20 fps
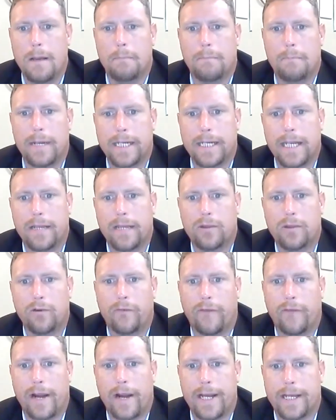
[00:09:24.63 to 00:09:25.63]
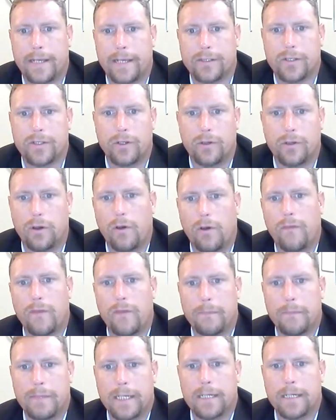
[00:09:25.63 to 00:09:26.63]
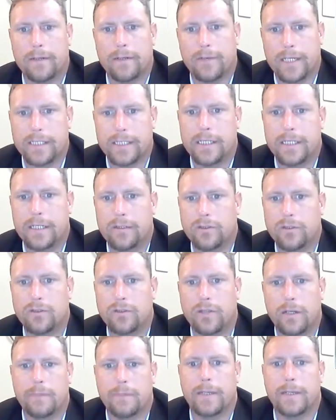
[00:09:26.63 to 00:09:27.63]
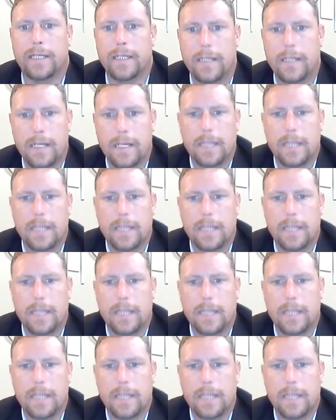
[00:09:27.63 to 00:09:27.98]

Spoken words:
Monday through Friday. So you go from being in residential treatment